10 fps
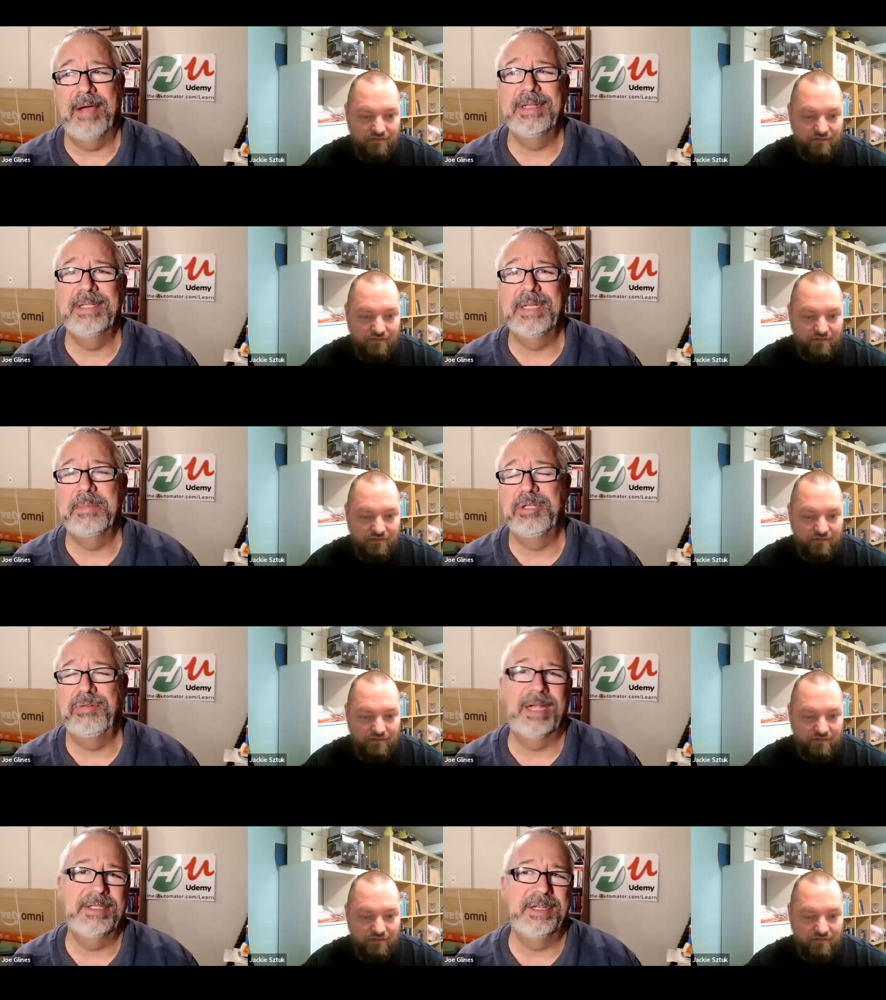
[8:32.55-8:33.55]
Speaker 1: can someone
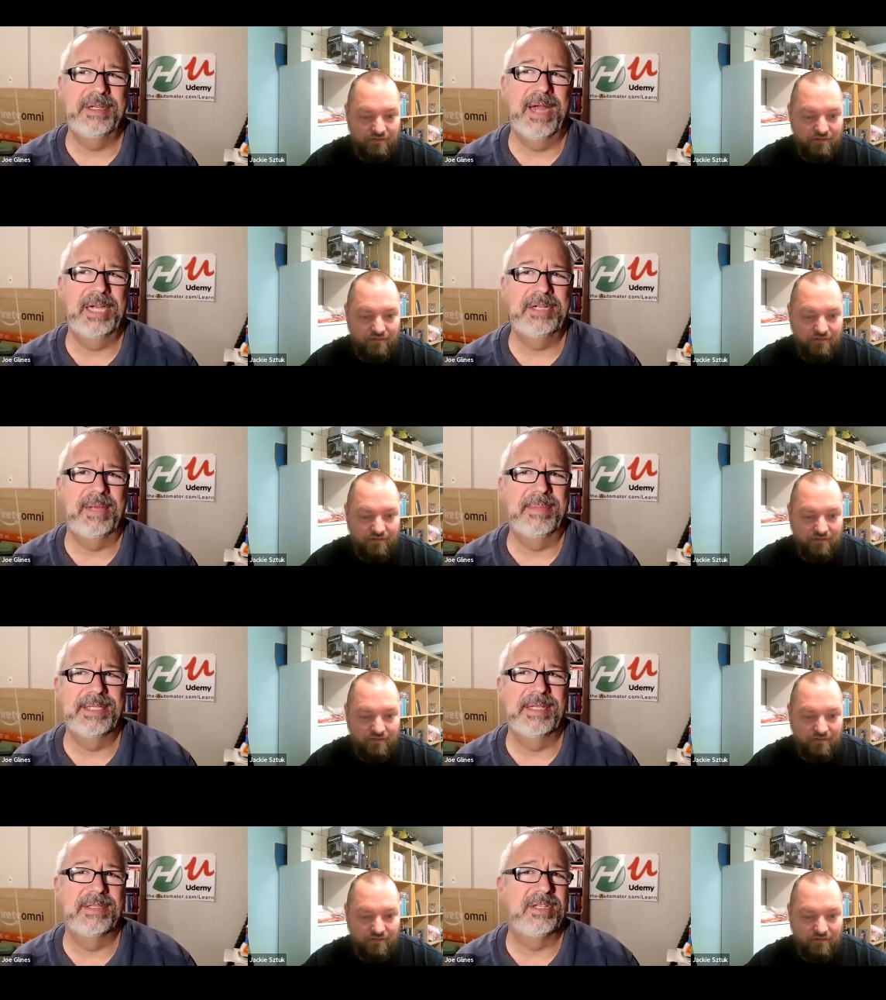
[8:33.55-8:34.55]
trust that you're actually a
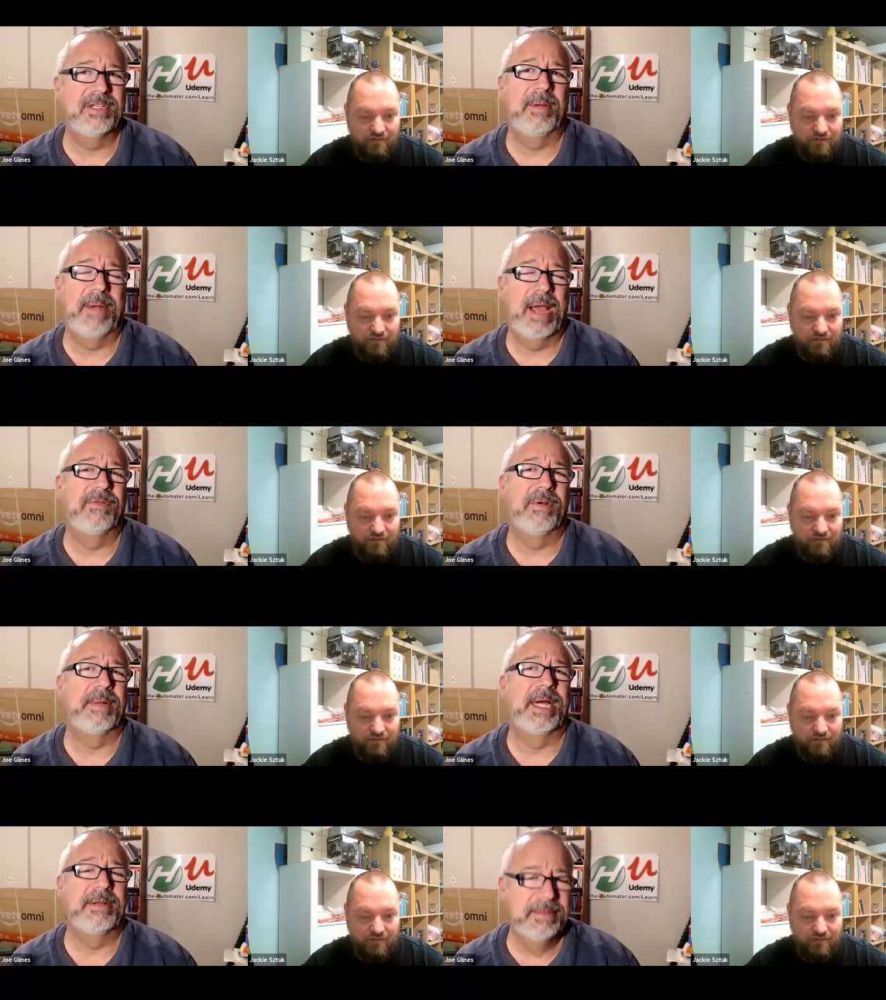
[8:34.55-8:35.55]
business that's going to be around for a
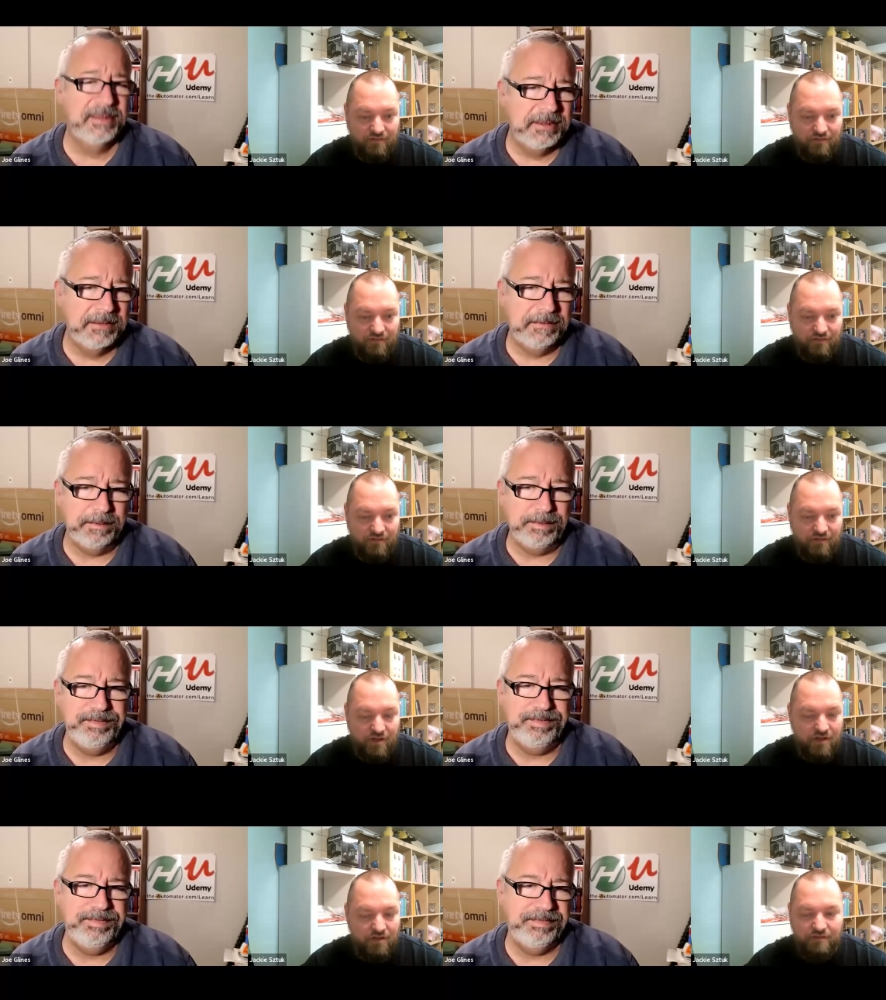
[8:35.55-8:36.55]
while?
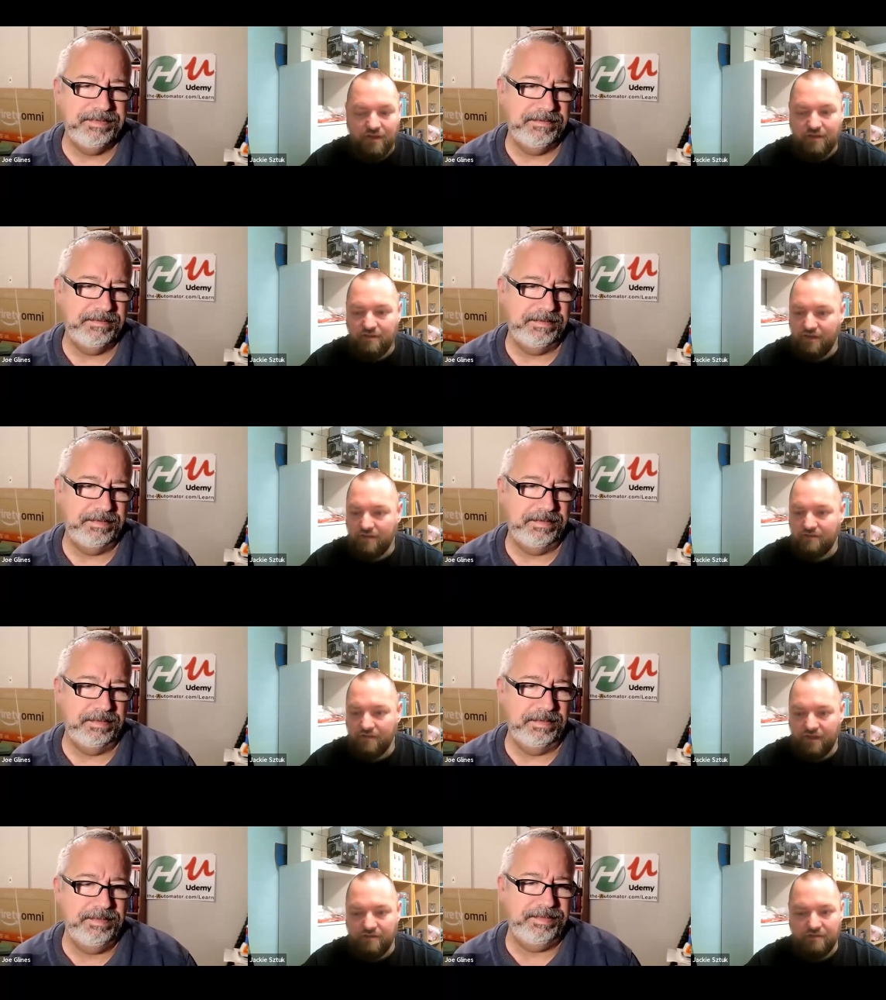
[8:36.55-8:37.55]
Speaker 2: Yeah,
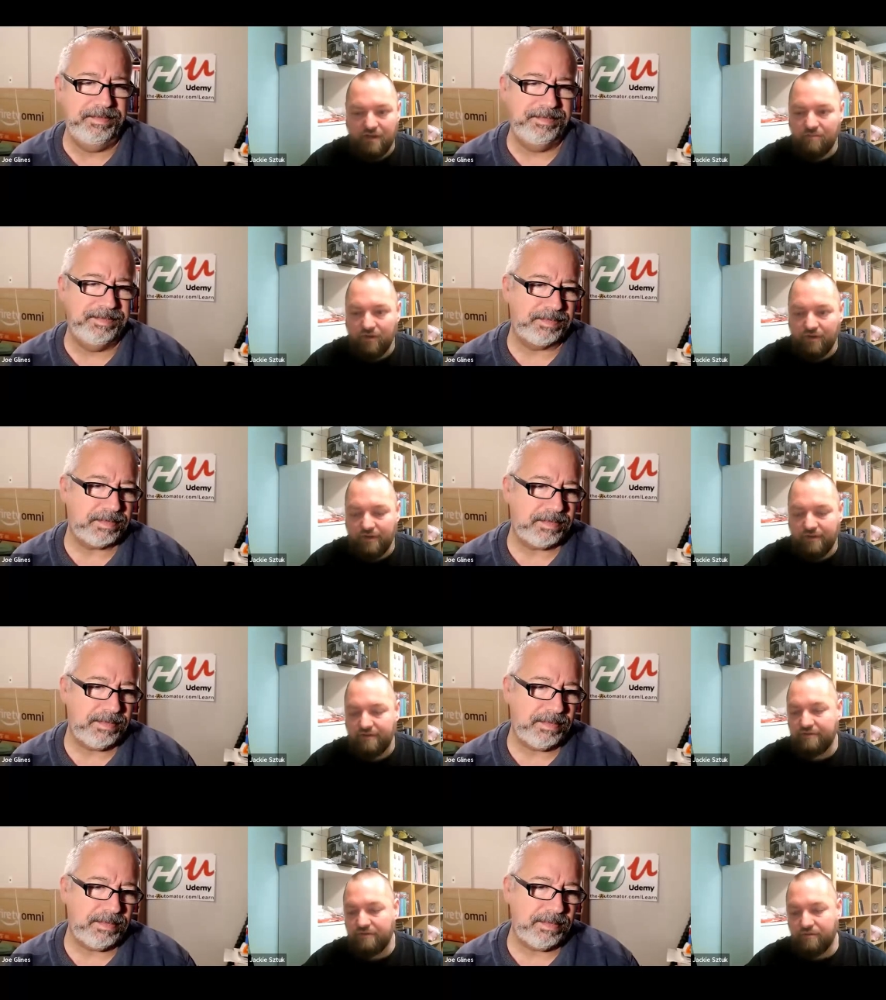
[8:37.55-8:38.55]
that one
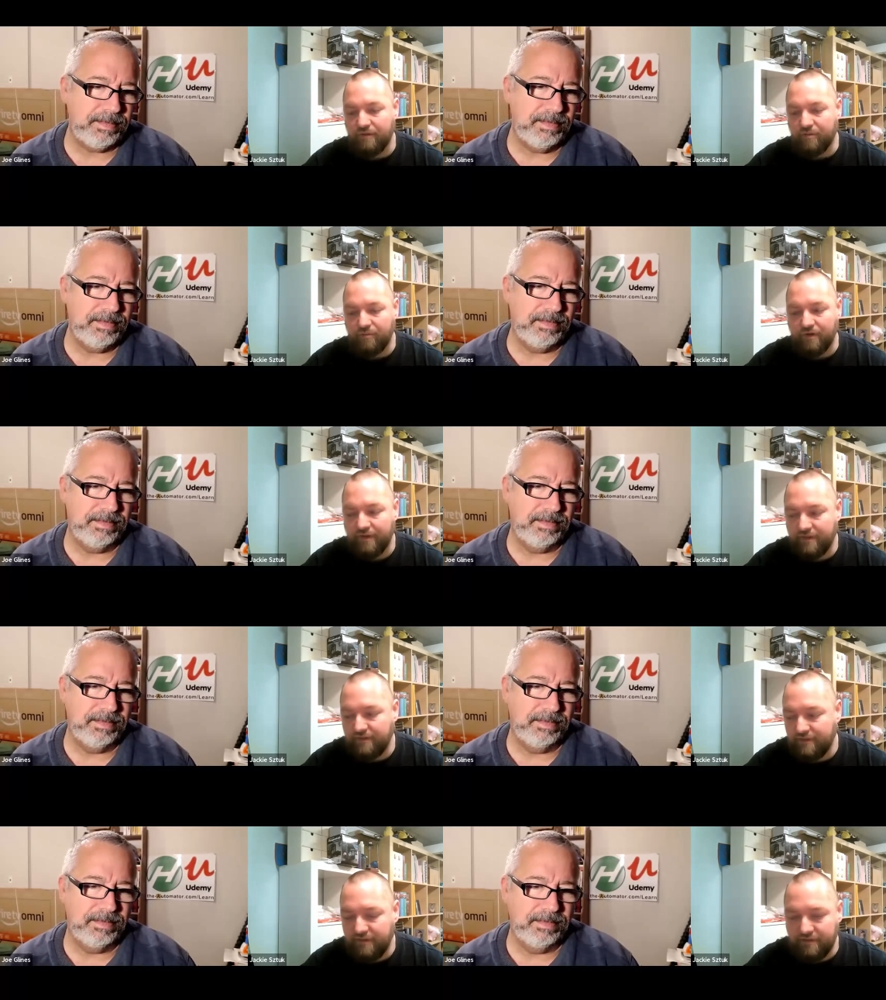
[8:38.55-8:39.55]
is a great one.
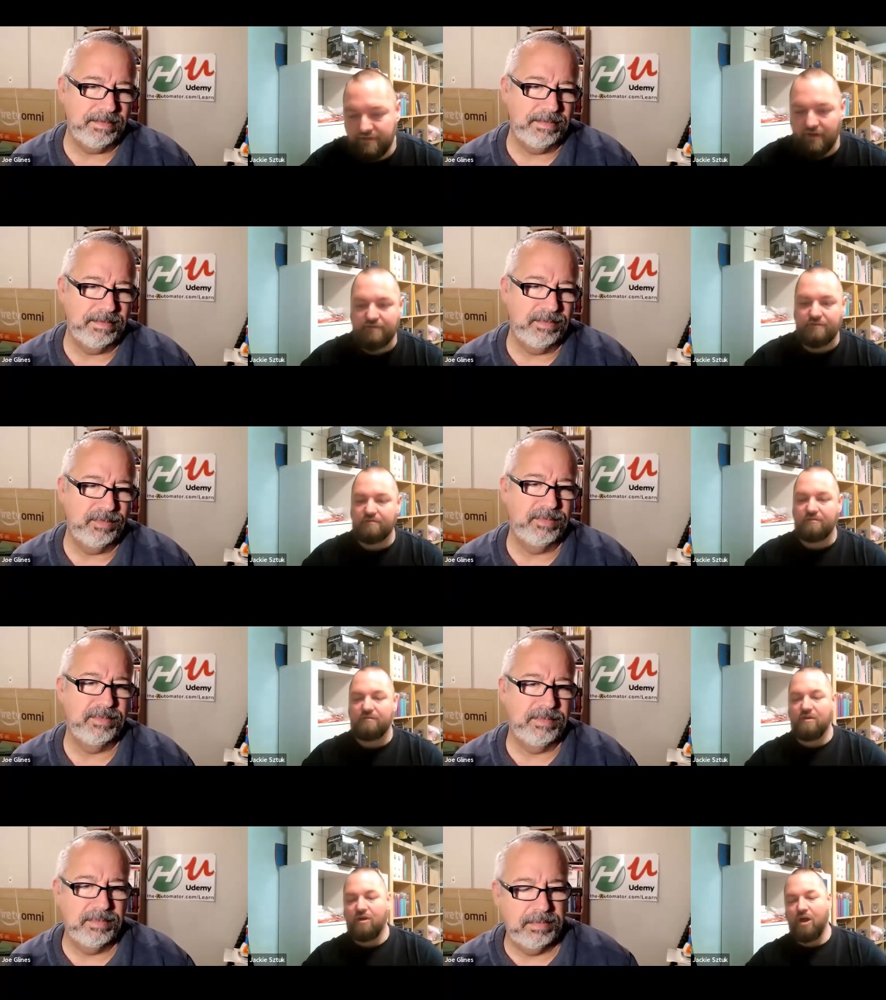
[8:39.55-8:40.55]
It just
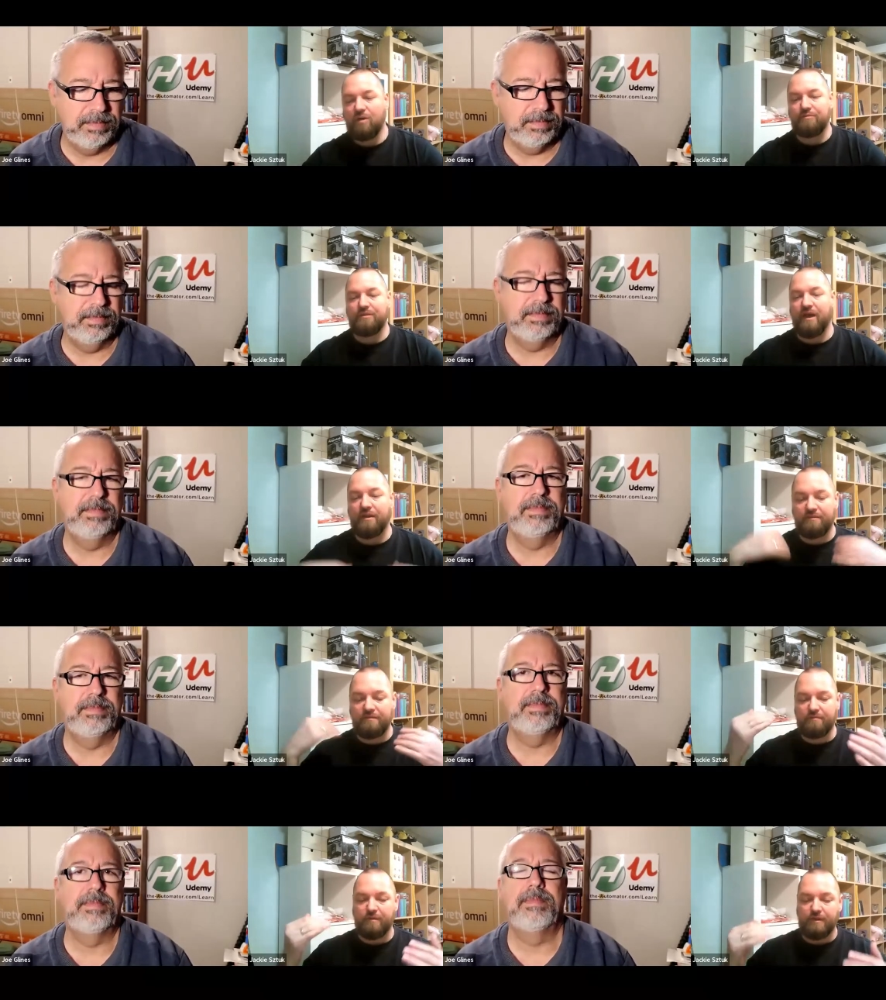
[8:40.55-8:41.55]
ups the
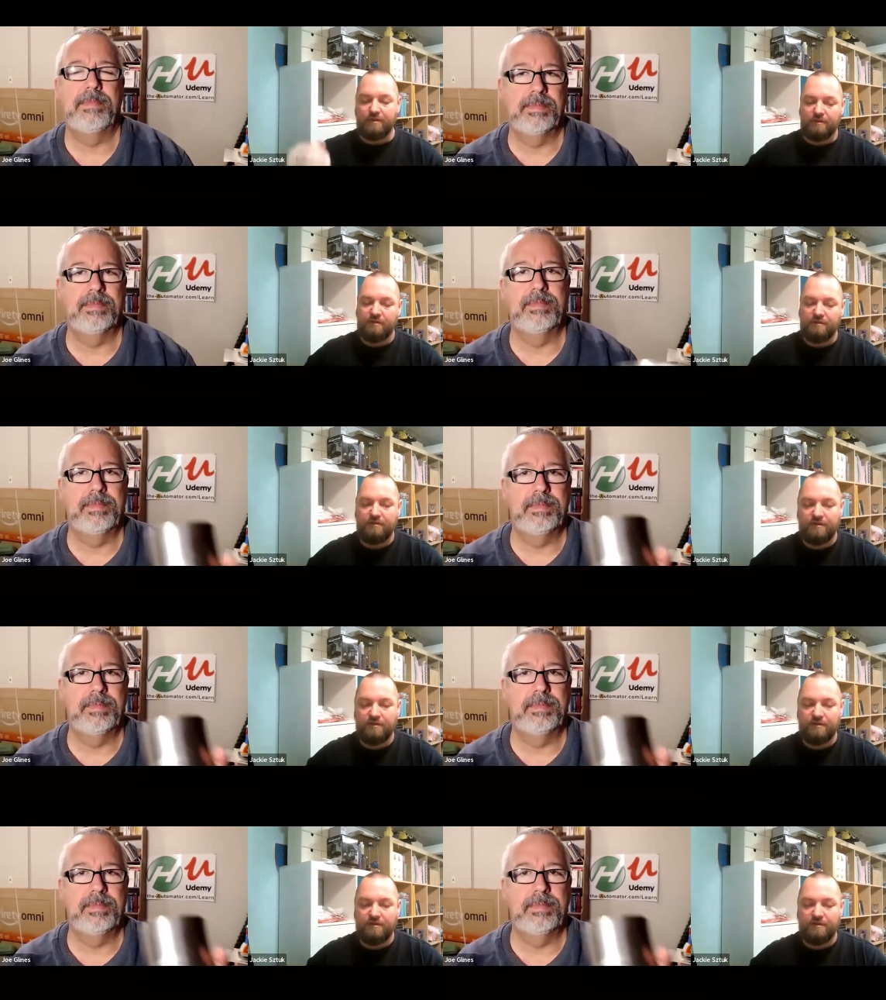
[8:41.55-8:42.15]
ante a bit. It